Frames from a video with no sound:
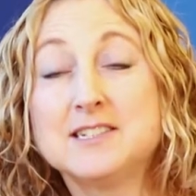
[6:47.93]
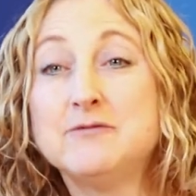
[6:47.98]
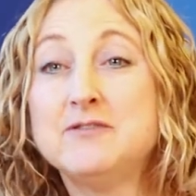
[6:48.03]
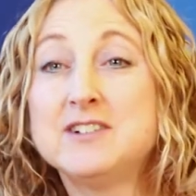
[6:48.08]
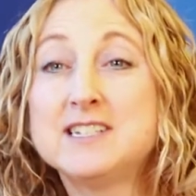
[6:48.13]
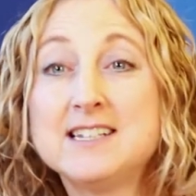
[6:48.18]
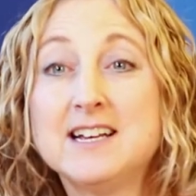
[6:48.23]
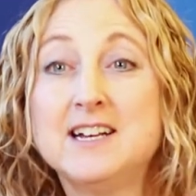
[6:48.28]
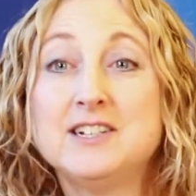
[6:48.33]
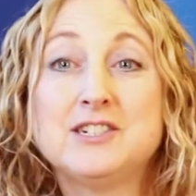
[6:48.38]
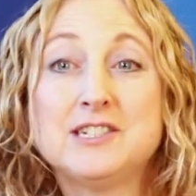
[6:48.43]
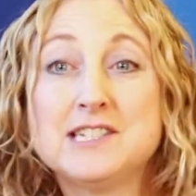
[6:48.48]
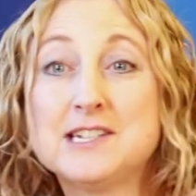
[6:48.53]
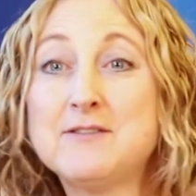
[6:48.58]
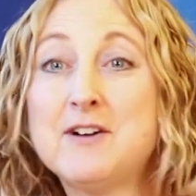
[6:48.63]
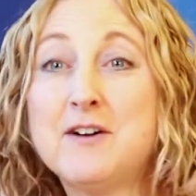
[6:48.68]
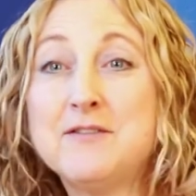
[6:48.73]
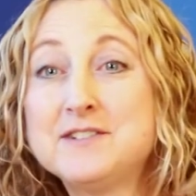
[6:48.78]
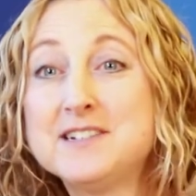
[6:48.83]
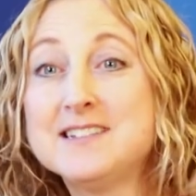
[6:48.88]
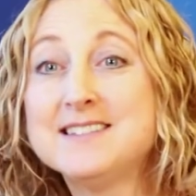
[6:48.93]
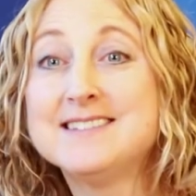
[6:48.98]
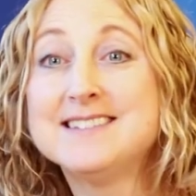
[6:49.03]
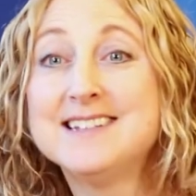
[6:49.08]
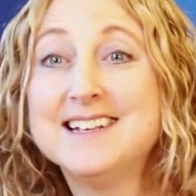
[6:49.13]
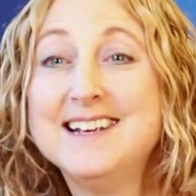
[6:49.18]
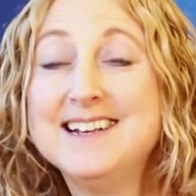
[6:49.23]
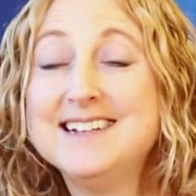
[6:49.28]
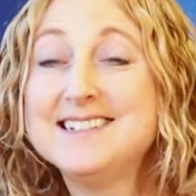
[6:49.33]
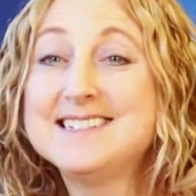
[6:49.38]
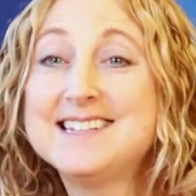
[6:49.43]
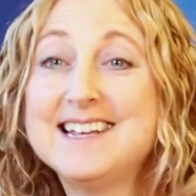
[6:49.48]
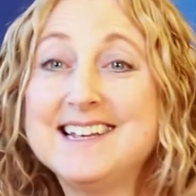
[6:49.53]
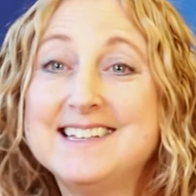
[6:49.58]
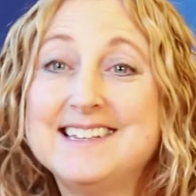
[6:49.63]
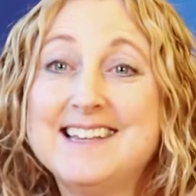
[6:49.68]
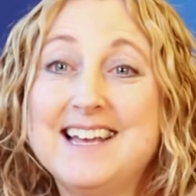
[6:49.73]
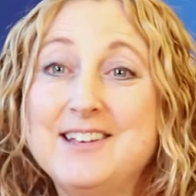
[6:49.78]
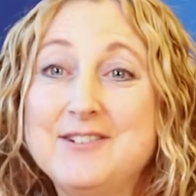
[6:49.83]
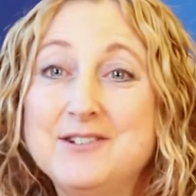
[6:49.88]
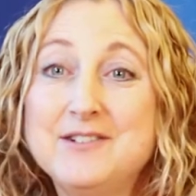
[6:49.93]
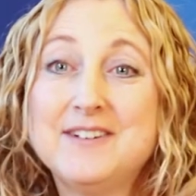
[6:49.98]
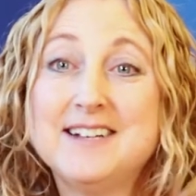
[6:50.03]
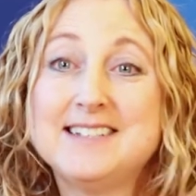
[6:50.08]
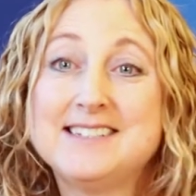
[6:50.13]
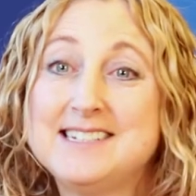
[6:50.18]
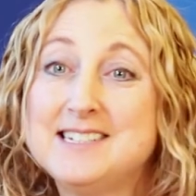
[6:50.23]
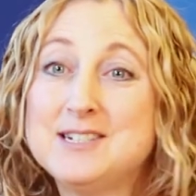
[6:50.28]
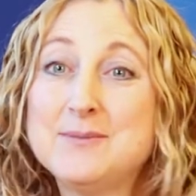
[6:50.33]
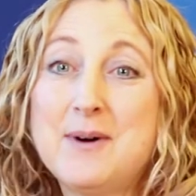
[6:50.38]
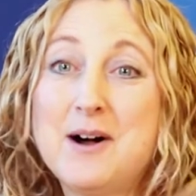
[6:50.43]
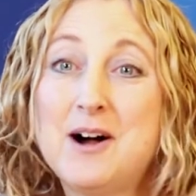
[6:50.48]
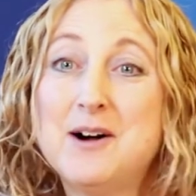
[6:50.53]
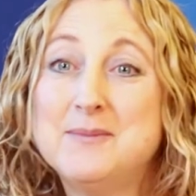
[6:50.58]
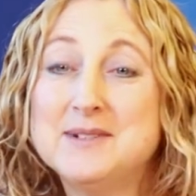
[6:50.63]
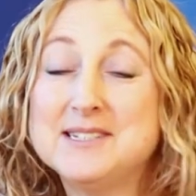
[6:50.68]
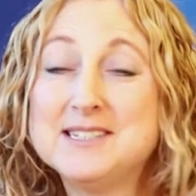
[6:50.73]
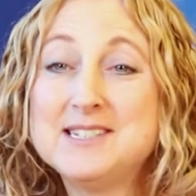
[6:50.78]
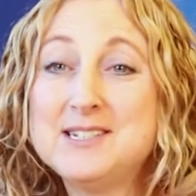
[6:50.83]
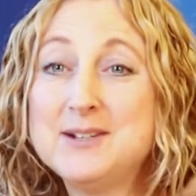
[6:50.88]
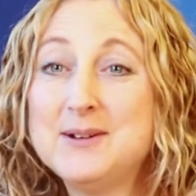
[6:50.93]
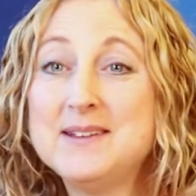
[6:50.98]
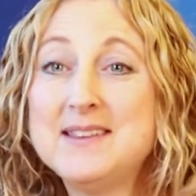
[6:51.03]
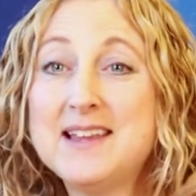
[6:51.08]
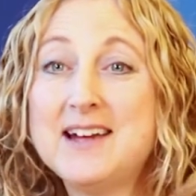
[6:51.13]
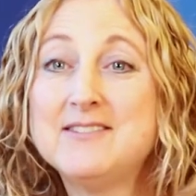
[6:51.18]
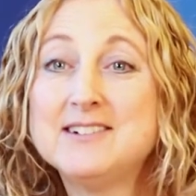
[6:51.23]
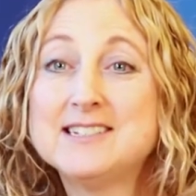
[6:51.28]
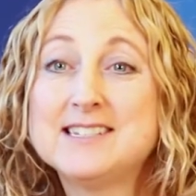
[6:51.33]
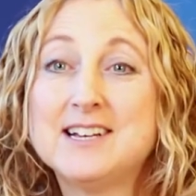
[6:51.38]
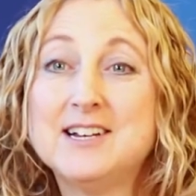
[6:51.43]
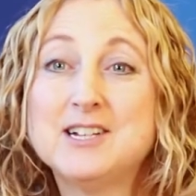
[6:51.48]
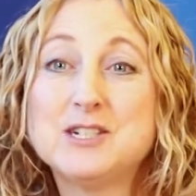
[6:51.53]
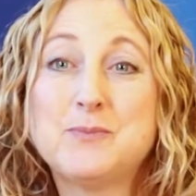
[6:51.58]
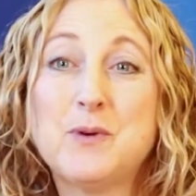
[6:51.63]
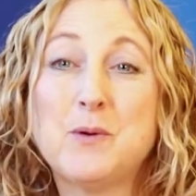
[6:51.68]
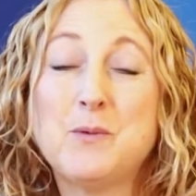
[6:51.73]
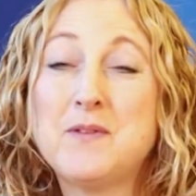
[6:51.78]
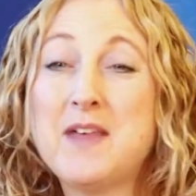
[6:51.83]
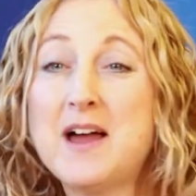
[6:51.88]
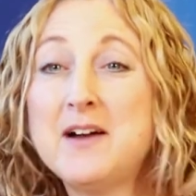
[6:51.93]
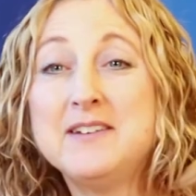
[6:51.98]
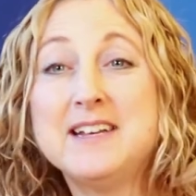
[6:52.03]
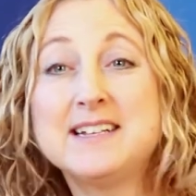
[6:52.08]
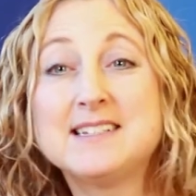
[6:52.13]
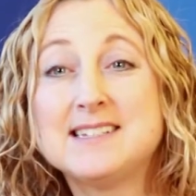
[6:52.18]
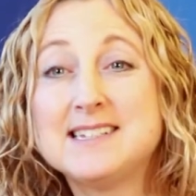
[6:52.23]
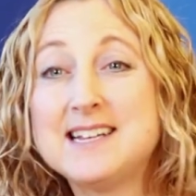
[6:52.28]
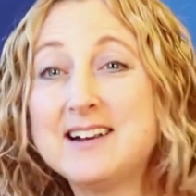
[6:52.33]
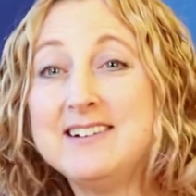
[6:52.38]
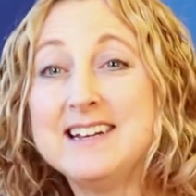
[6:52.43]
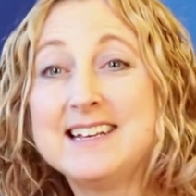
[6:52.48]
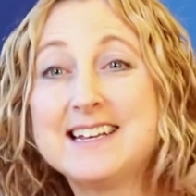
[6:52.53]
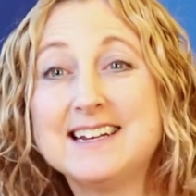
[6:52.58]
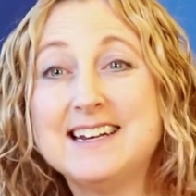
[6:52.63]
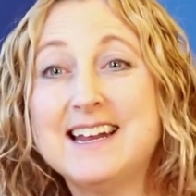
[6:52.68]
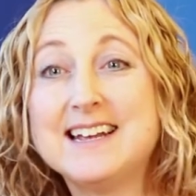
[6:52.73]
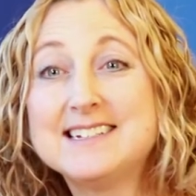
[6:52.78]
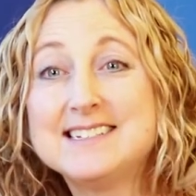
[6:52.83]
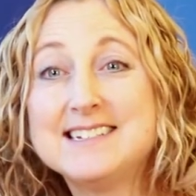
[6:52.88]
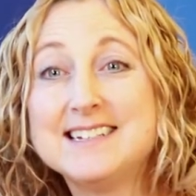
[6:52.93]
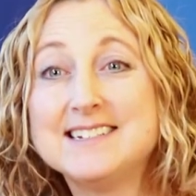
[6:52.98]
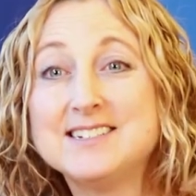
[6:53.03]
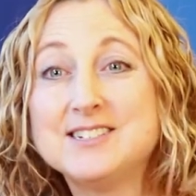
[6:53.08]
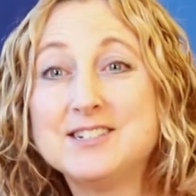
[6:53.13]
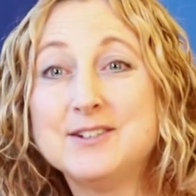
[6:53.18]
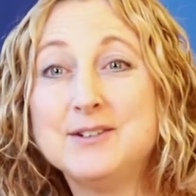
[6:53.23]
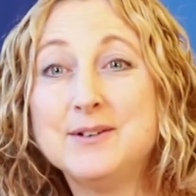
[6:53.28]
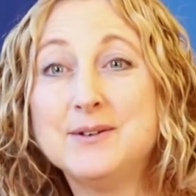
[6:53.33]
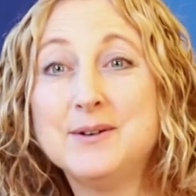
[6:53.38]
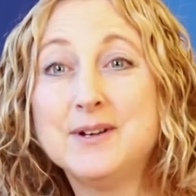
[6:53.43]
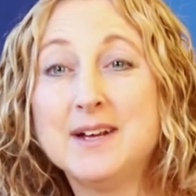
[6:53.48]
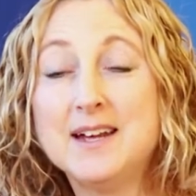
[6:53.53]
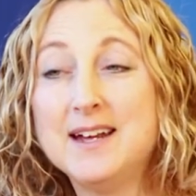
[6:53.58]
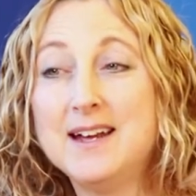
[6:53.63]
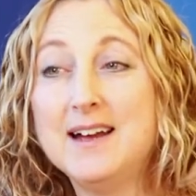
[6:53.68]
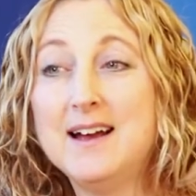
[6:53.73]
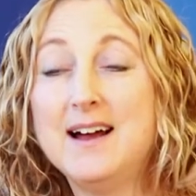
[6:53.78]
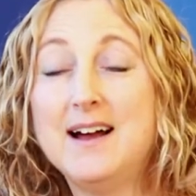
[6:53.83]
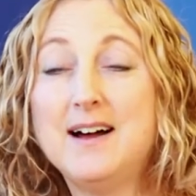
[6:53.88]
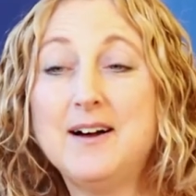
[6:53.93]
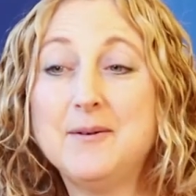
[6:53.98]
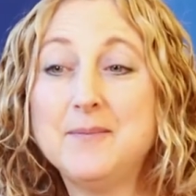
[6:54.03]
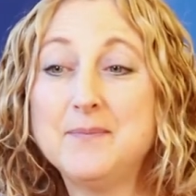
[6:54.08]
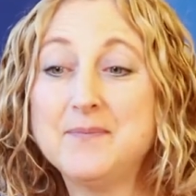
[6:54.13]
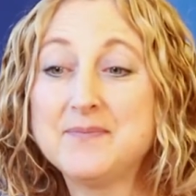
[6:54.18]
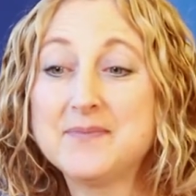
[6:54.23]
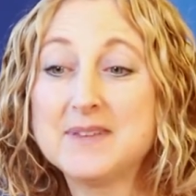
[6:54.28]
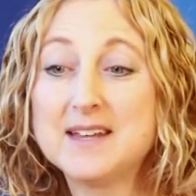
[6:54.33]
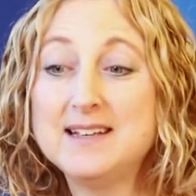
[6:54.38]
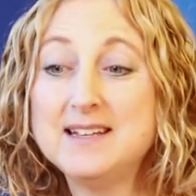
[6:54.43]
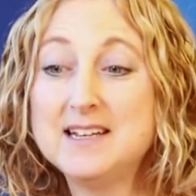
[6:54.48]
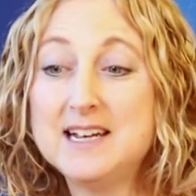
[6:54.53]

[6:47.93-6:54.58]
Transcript: And researchers are often sitting in their university departments doing their research, but without necessarily connecting to um,